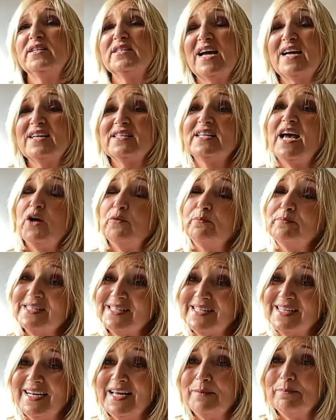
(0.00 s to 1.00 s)
has helped me
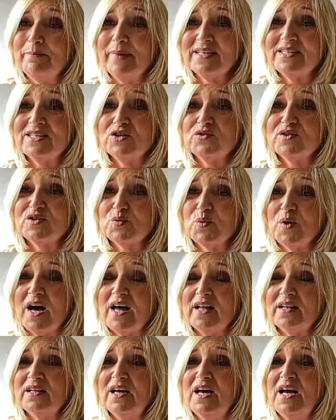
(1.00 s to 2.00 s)
sleep better as well.